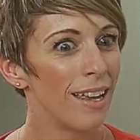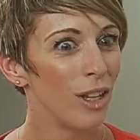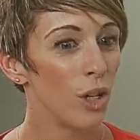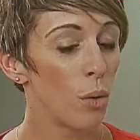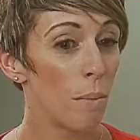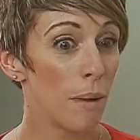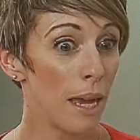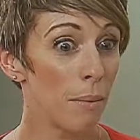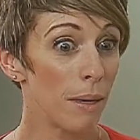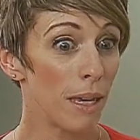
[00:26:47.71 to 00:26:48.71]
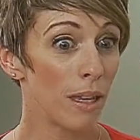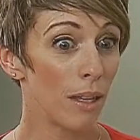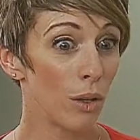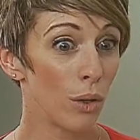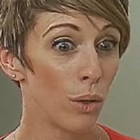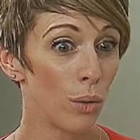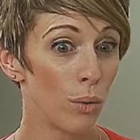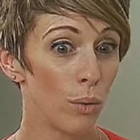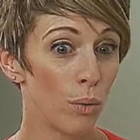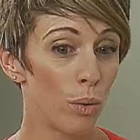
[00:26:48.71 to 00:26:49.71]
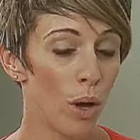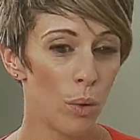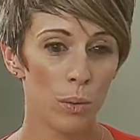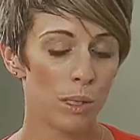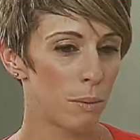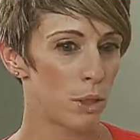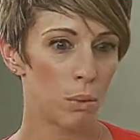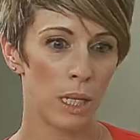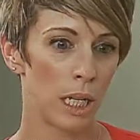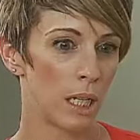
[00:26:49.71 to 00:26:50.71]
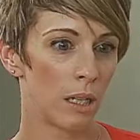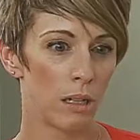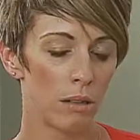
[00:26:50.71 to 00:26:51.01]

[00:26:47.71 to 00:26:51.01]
you know, a baby who was between,